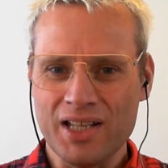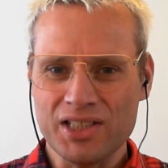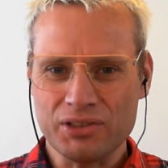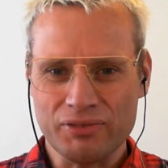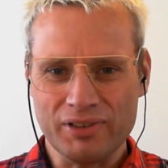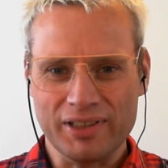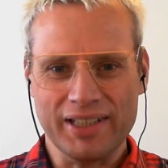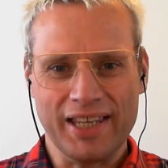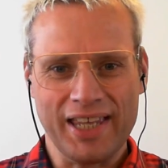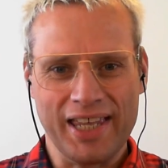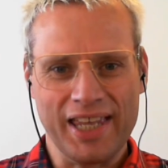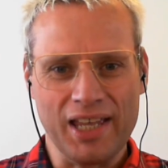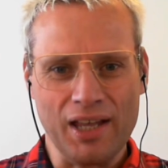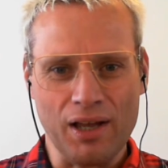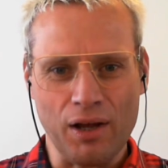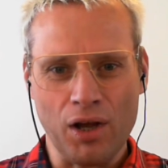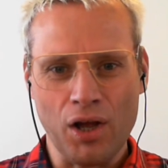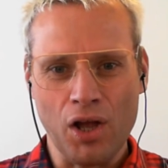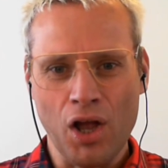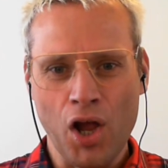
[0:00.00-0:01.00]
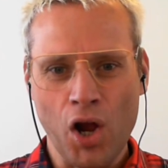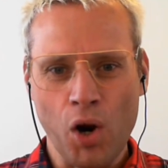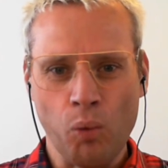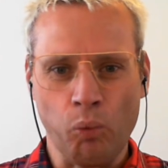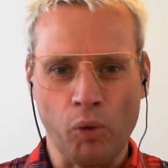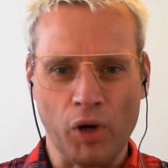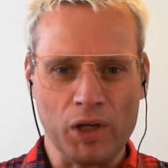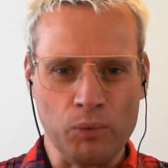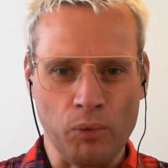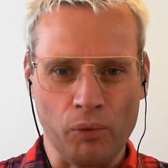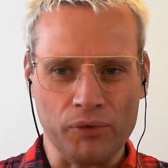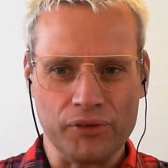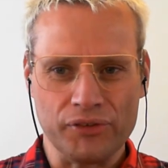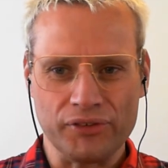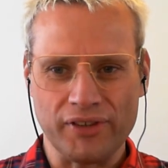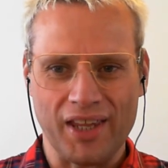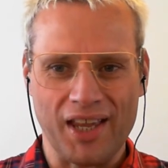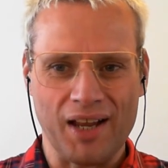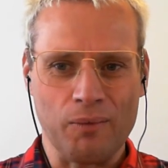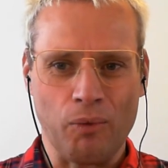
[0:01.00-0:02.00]
to really hear what you want to
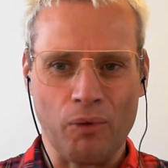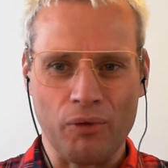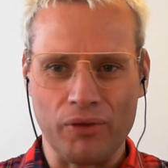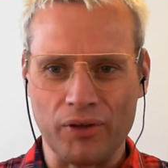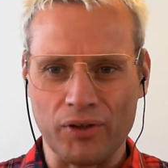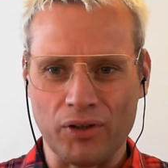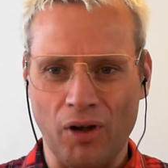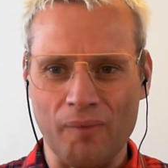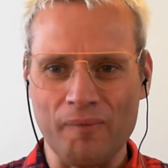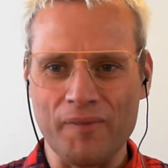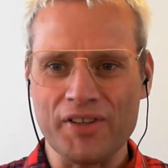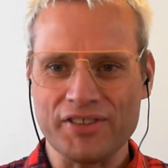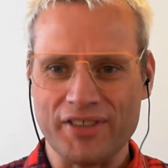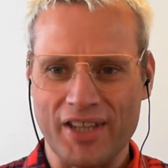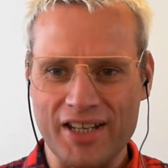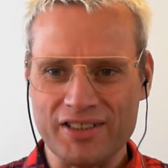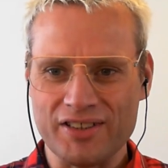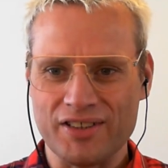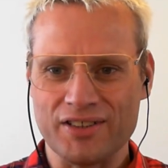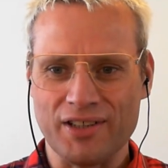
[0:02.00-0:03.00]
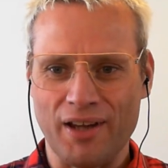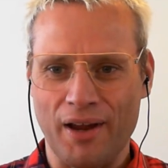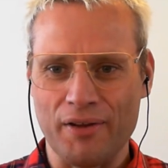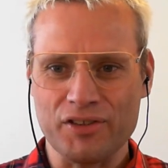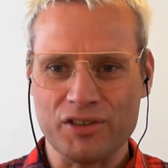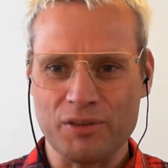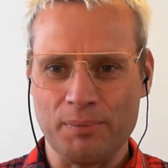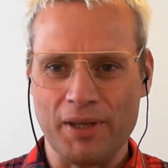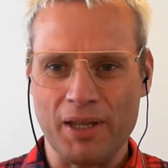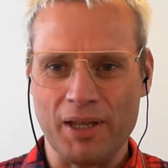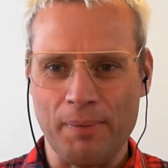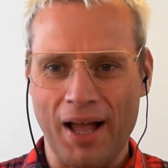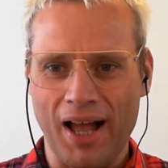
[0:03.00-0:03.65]
say, what the conversation is going to be